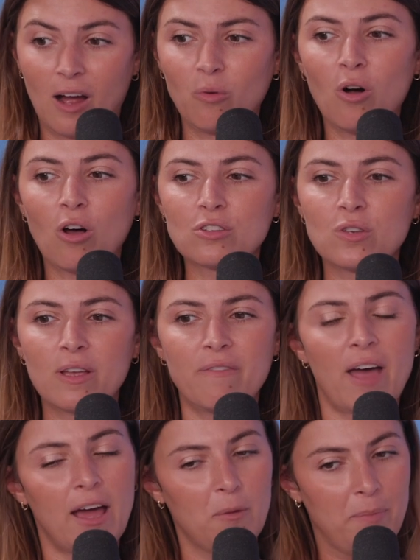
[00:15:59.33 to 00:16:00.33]
I will also
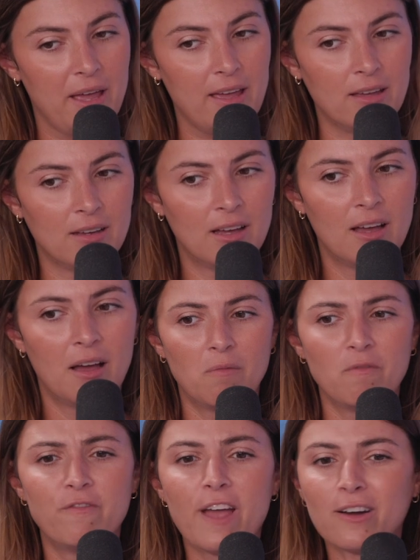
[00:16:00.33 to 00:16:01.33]
give that a B.
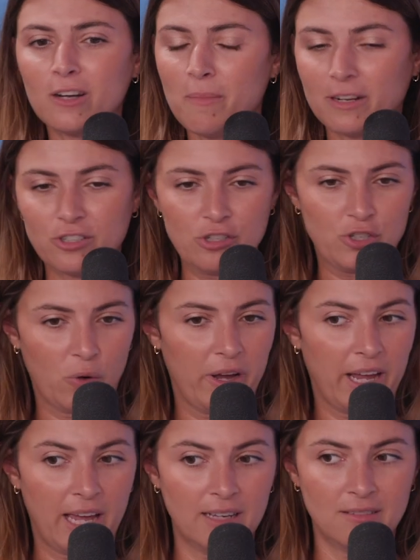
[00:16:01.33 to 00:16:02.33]
Very much
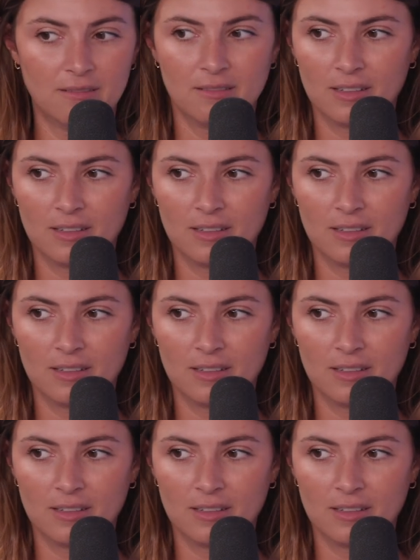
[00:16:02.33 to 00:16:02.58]
enjoying it.